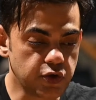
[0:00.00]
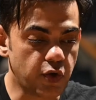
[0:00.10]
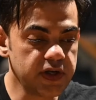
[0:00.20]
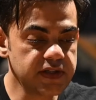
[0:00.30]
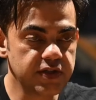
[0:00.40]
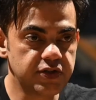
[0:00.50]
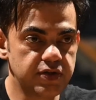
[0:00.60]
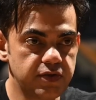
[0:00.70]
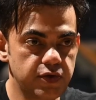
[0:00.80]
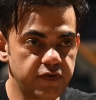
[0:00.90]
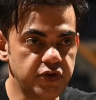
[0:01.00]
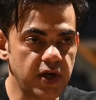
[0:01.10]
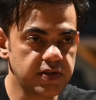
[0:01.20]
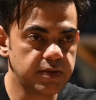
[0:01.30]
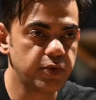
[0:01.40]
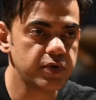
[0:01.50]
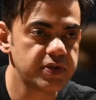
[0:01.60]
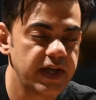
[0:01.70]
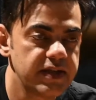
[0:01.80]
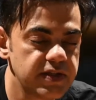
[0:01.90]
the stories are sort of
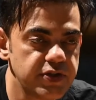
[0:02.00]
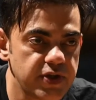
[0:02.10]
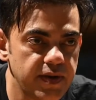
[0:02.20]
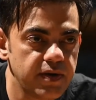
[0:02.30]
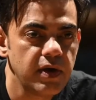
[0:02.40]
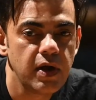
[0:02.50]
juxtaposed against each other.